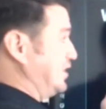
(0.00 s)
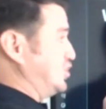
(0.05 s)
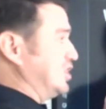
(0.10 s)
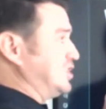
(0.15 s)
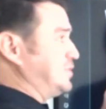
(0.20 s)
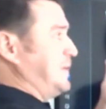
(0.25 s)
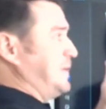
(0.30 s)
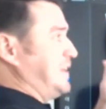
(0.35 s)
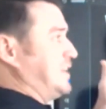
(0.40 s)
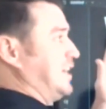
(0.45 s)

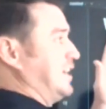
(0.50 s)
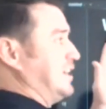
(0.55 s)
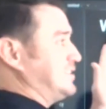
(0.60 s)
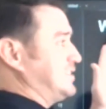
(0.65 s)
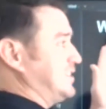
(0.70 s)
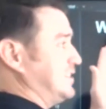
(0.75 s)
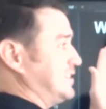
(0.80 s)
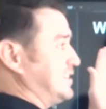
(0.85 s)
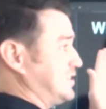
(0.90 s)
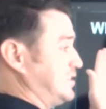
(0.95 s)
Just
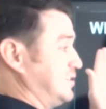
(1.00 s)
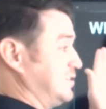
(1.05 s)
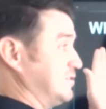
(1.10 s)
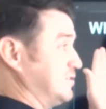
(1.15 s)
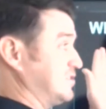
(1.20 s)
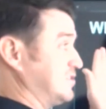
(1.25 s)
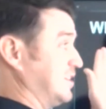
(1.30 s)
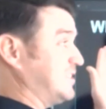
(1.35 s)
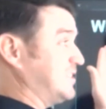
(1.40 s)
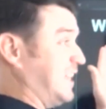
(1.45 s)
because
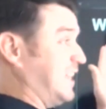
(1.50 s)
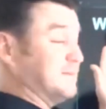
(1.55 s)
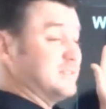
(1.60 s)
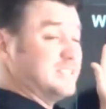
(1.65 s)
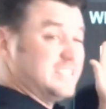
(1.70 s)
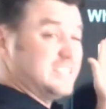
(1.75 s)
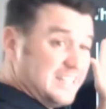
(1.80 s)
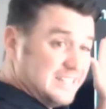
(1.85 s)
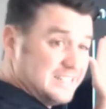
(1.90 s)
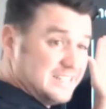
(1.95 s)
it's
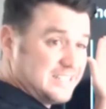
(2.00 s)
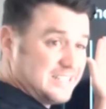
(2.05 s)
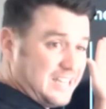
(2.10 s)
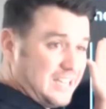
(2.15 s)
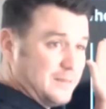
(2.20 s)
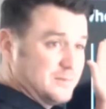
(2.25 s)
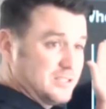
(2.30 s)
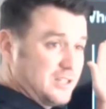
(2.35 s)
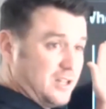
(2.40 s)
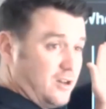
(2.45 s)
sometimes 10
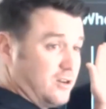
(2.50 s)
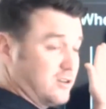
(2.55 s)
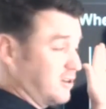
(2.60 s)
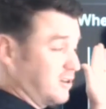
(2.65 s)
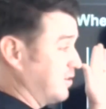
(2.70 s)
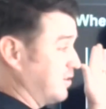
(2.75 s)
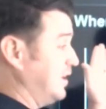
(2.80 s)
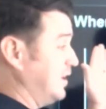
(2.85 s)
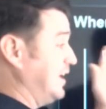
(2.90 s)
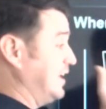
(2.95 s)
times
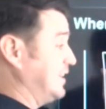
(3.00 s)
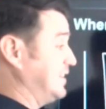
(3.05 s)
longer